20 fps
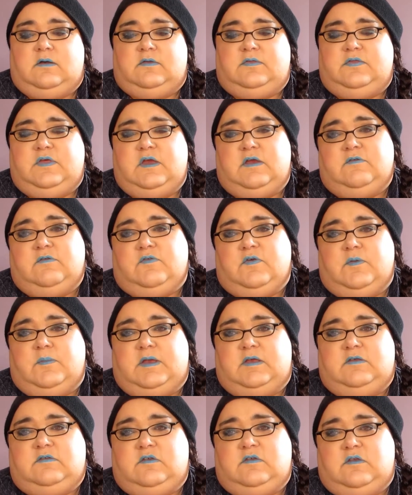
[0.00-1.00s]
thing for
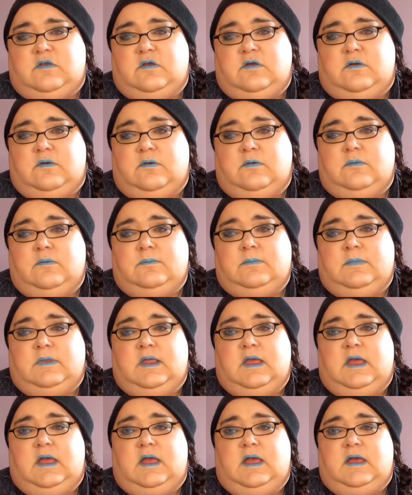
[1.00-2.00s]
me to do.
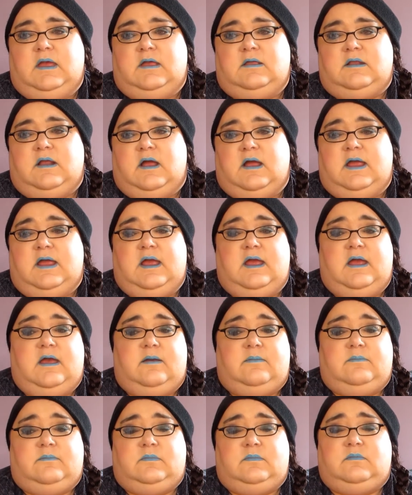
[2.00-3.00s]
And
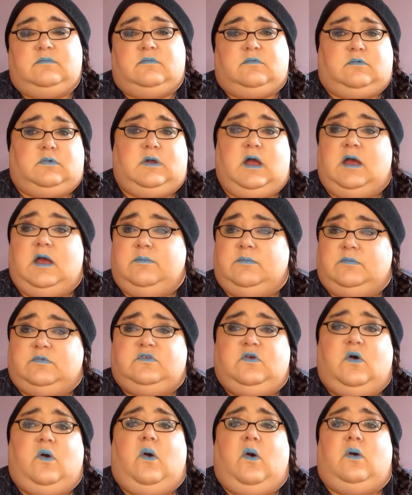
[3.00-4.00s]
I'm
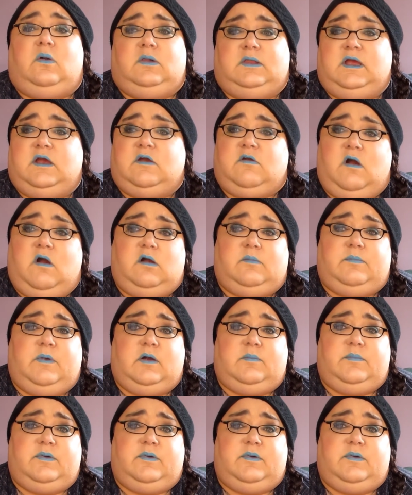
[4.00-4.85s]
totally a crock